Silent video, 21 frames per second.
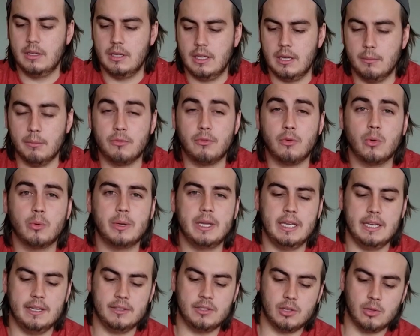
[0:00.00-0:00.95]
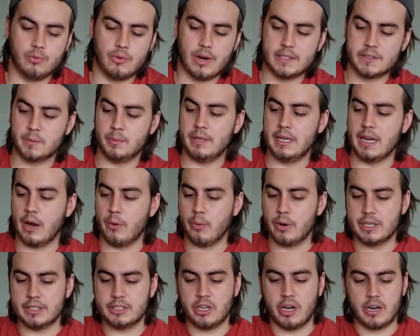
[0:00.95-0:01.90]
And before we get into the recipe, I
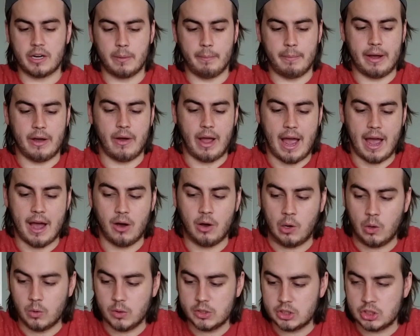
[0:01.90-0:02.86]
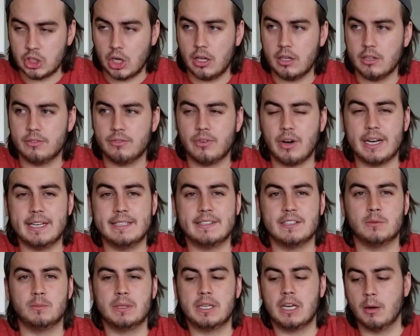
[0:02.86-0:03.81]
want to talk about how jollof rice
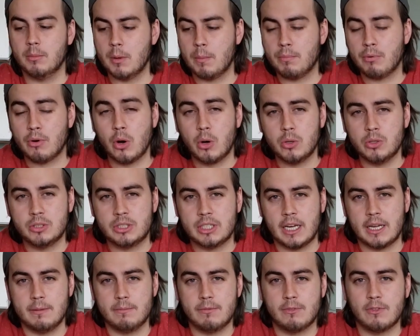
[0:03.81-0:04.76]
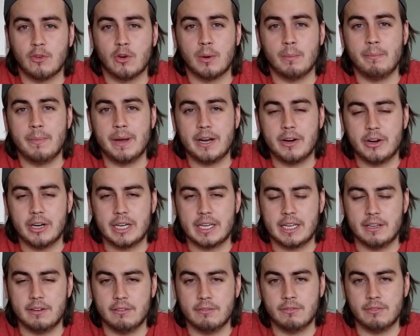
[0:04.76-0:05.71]
has become a prototype for
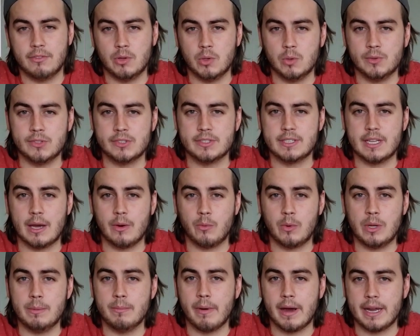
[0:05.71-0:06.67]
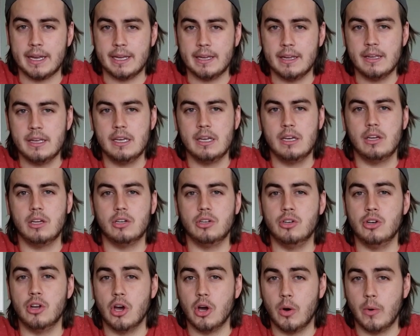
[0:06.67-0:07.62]
American foods that we might
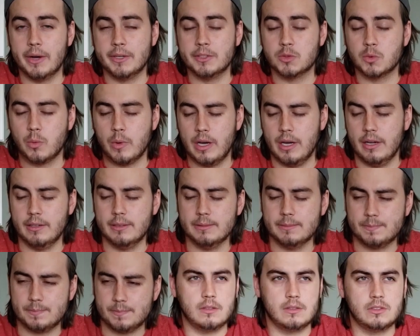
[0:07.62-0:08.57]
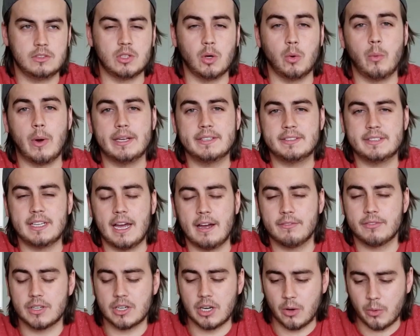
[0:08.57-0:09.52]
know as well. So West
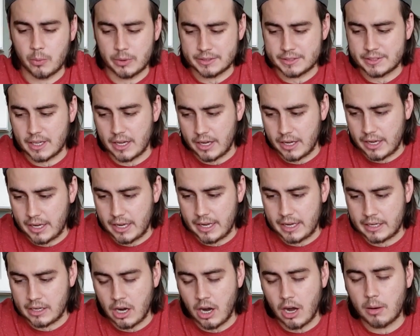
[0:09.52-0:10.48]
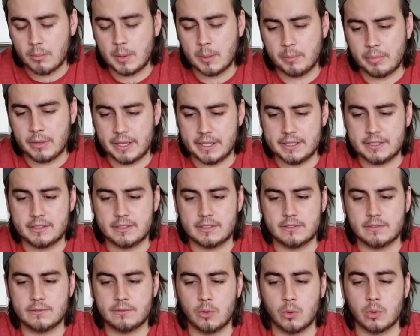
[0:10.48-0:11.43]
Africa was a common place
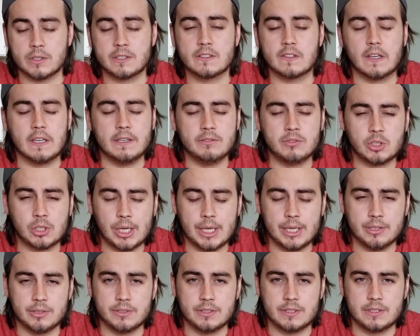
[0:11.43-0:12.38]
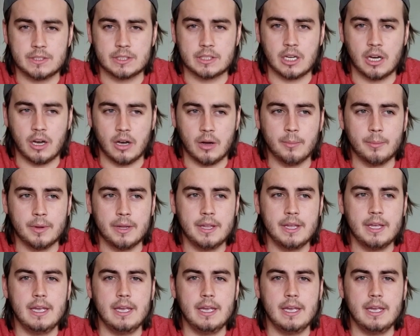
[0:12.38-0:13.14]
for slave traders to come